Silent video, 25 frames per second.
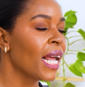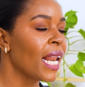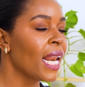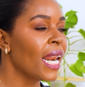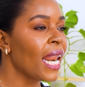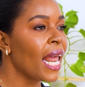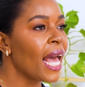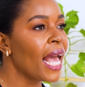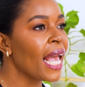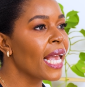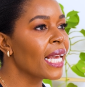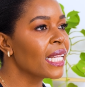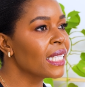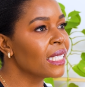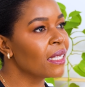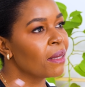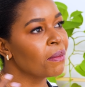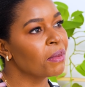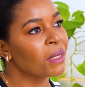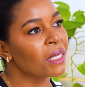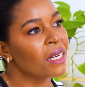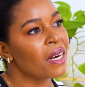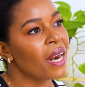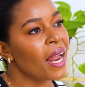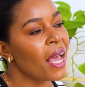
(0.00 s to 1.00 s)
Like,
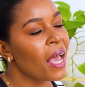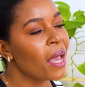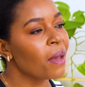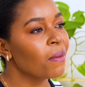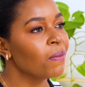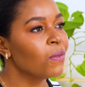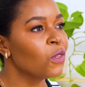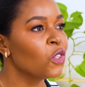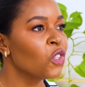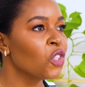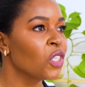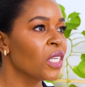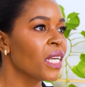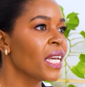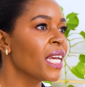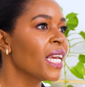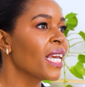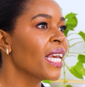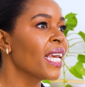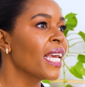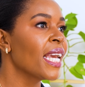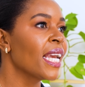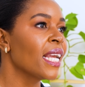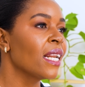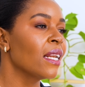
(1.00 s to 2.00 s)
subscribe,
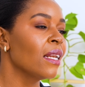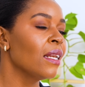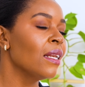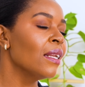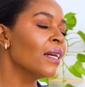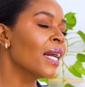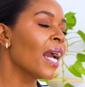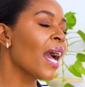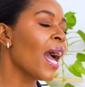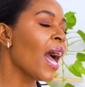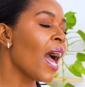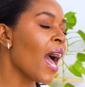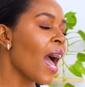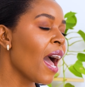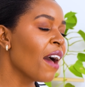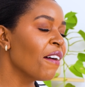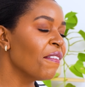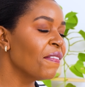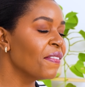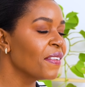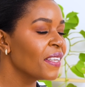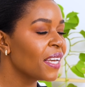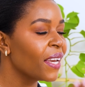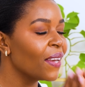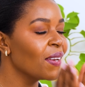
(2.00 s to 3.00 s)
share, and look
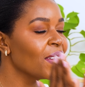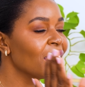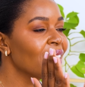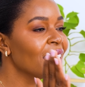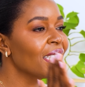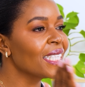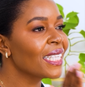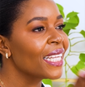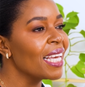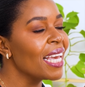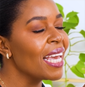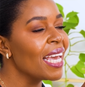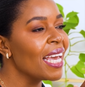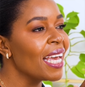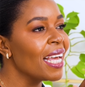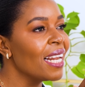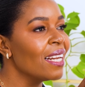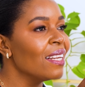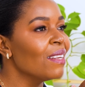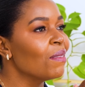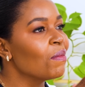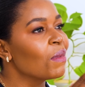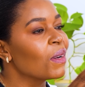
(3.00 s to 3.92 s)
after your skin